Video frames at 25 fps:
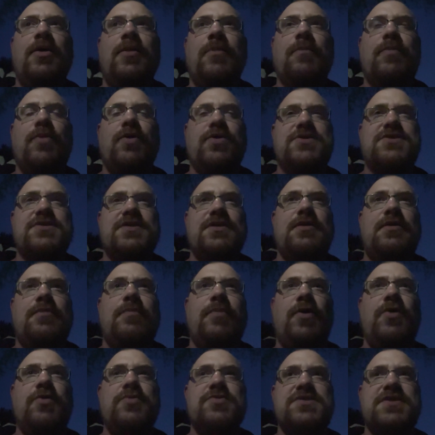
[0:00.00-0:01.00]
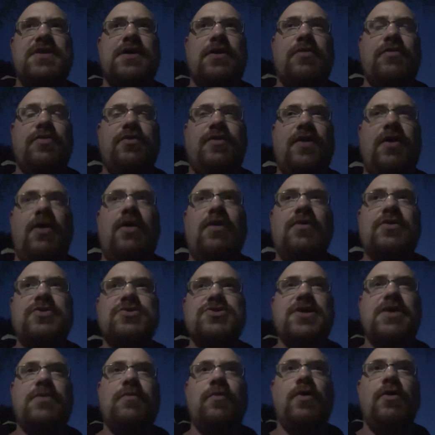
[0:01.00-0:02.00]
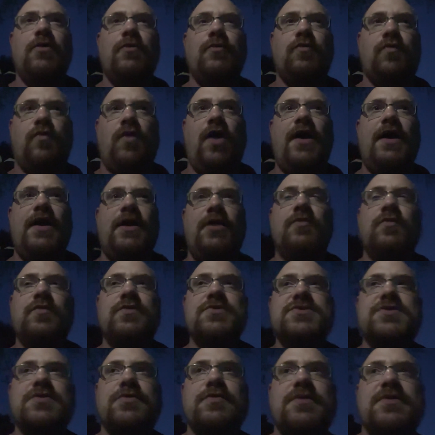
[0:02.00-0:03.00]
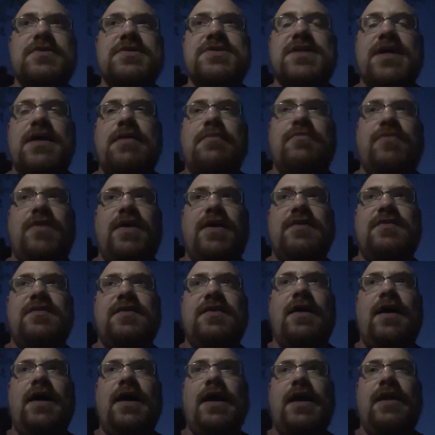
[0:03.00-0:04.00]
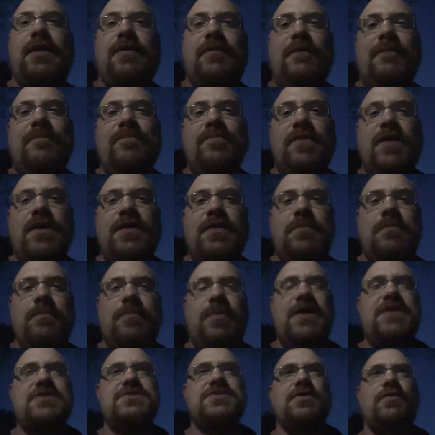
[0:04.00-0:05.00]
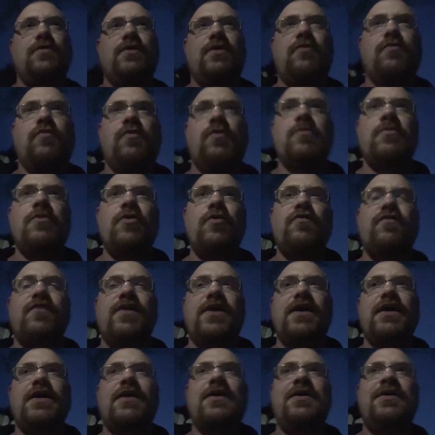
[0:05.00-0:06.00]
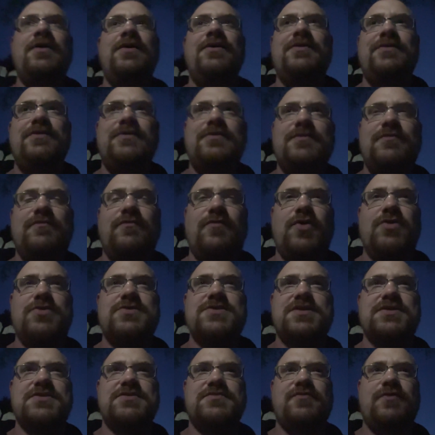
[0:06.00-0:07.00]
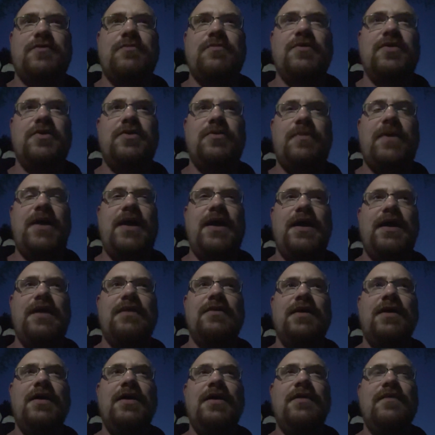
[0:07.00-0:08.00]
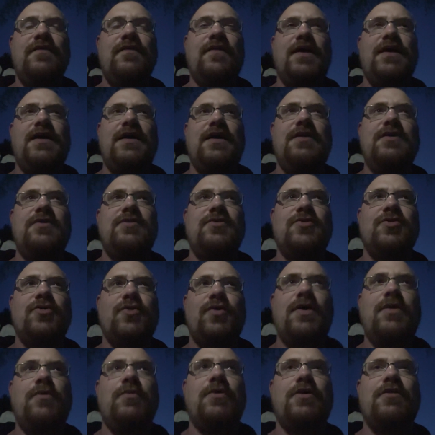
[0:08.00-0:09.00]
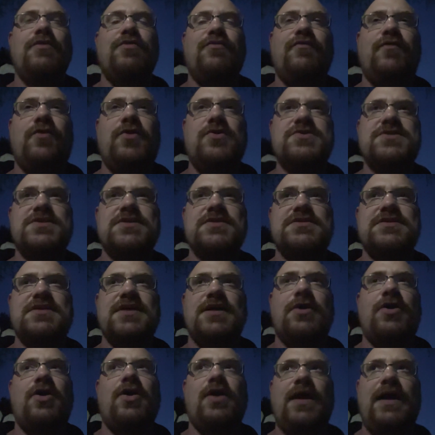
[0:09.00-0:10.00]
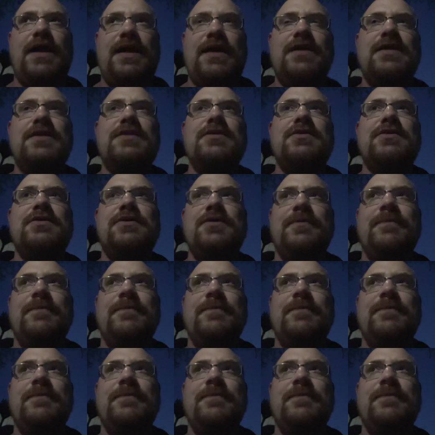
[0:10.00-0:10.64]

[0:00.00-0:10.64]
books that opposed their theology. Well, Ryan was doing the same thing tonight, basically removing verses from the debate that he didn't agree with, verses that are in